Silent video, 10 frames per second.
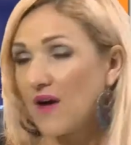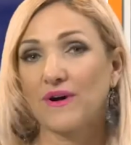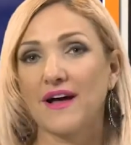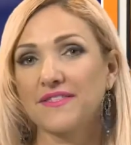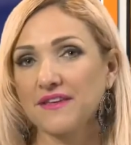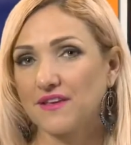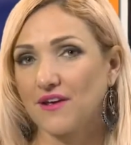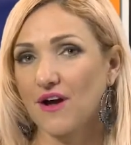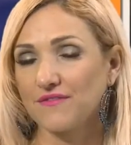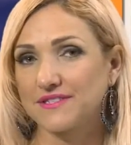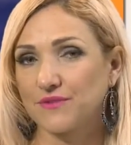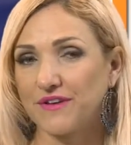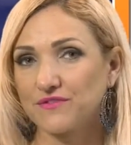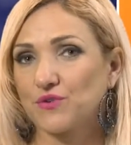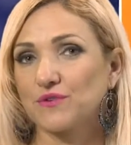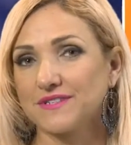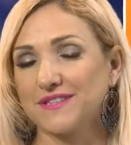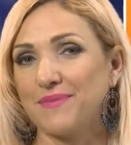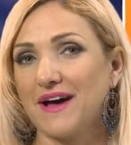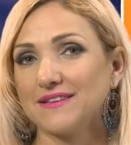Well, I think obviously we've talked in
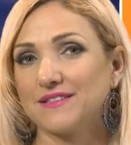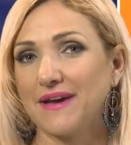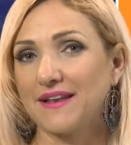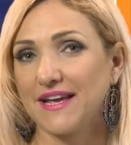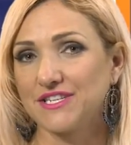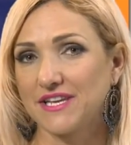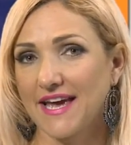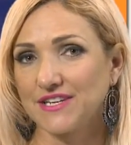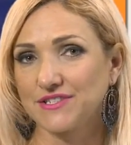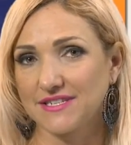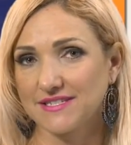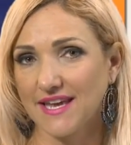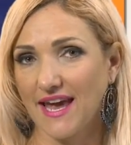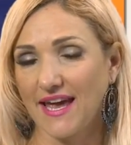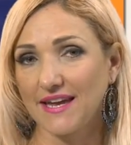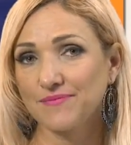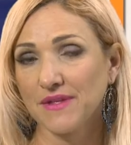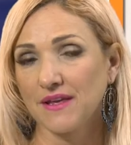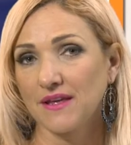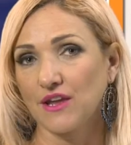the past about education is key,
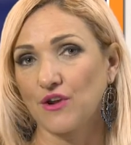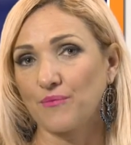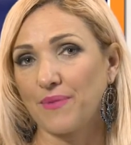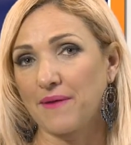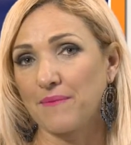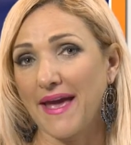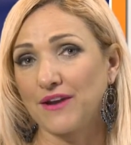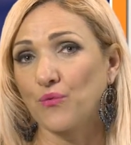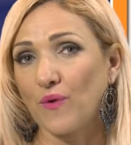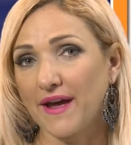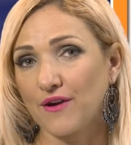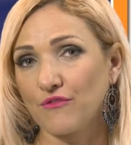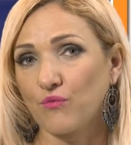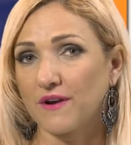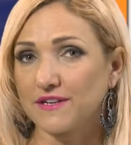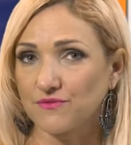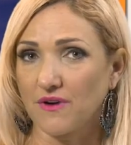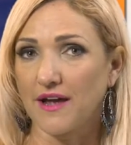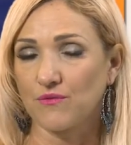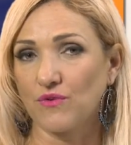you know, being made aware of what is
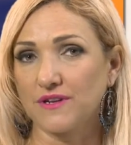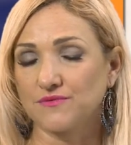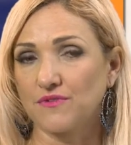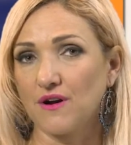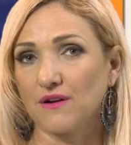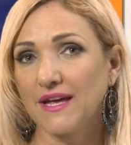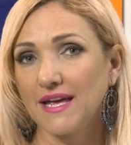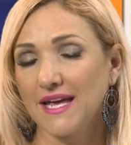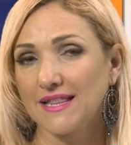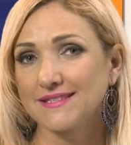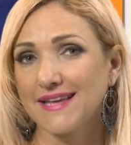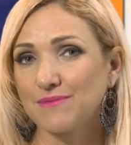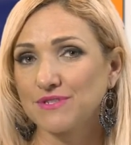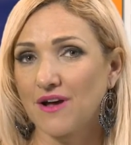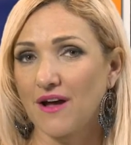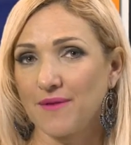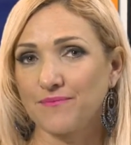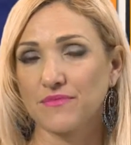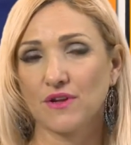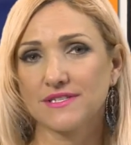right and what is wrong. At the same
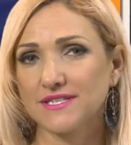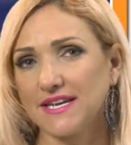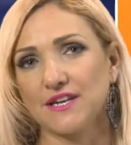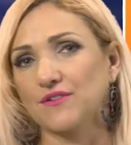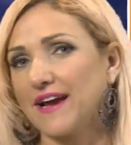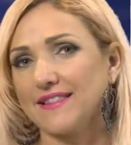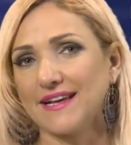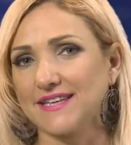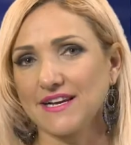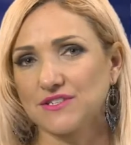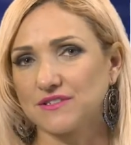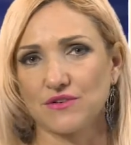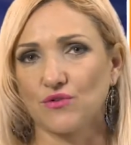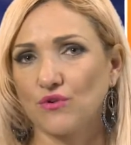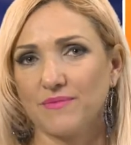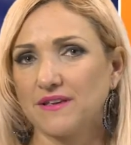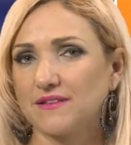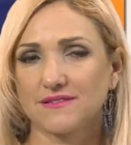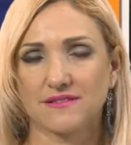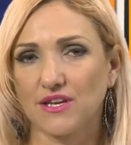time, not to denigrate these actions at all
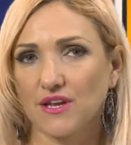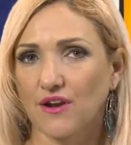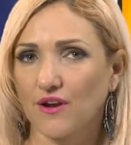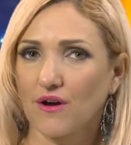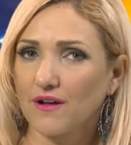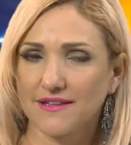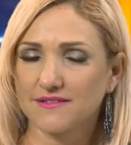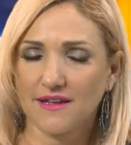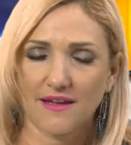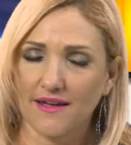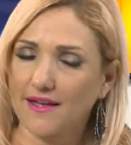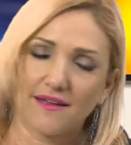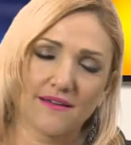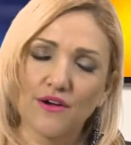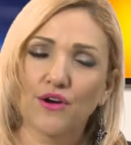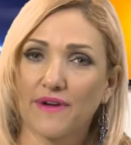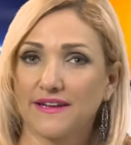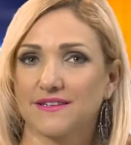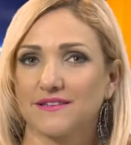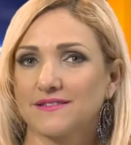because, you know, it's
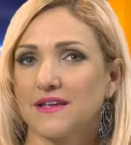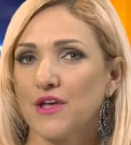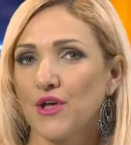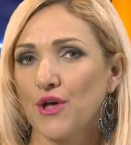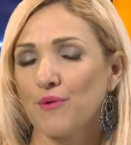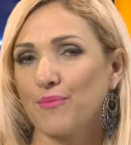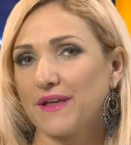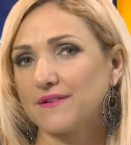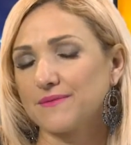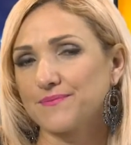horrendous. But